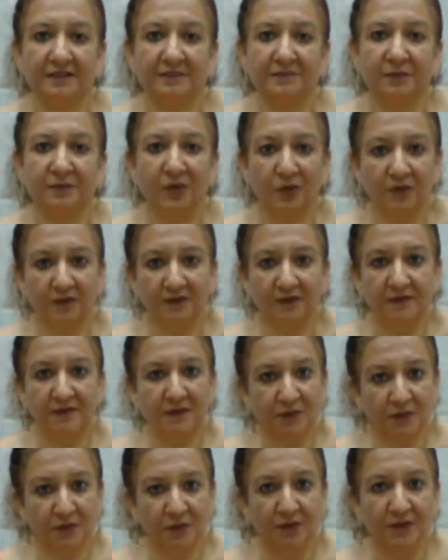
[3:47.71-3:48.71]
more of
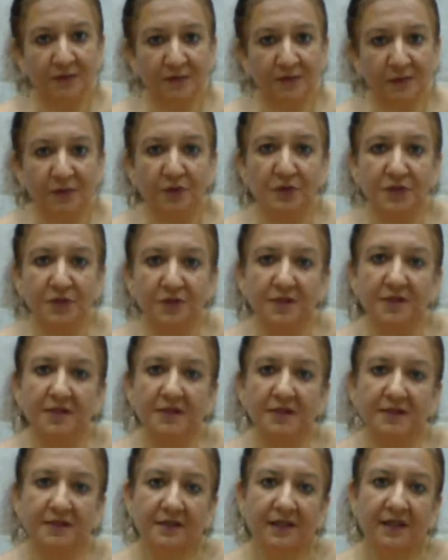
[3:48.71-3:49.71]
stored
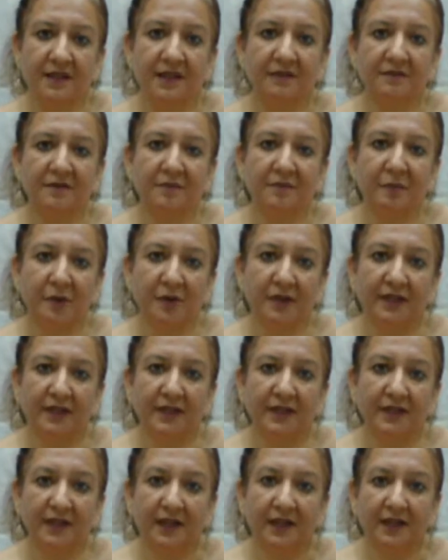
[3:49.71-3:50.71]
emotions in our body,